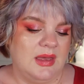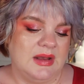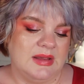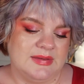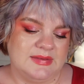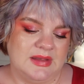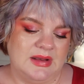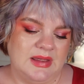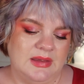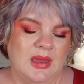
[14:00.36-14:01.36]
And as I said,
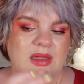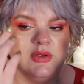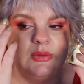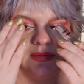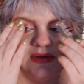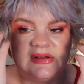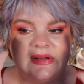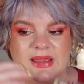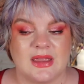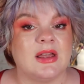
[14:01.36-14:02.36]
I use it
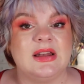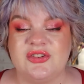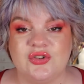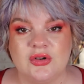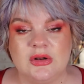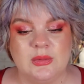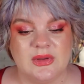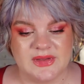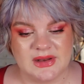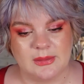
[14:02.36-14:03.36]
like a glitter glue
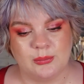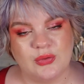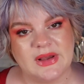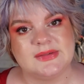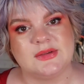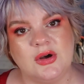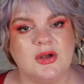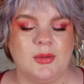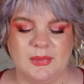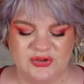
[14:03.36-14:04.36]
and then I press
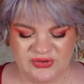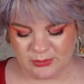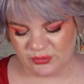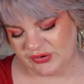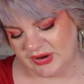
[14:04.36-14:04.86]
on my shimmer